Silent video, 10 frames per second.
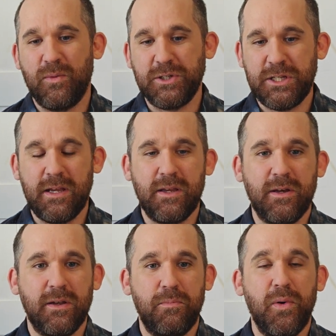where she
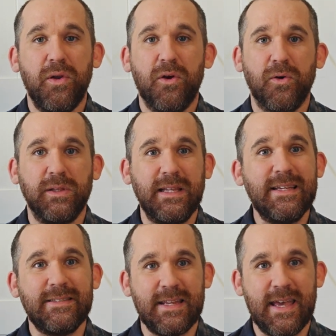could put her
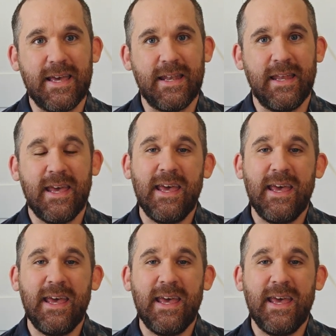list in.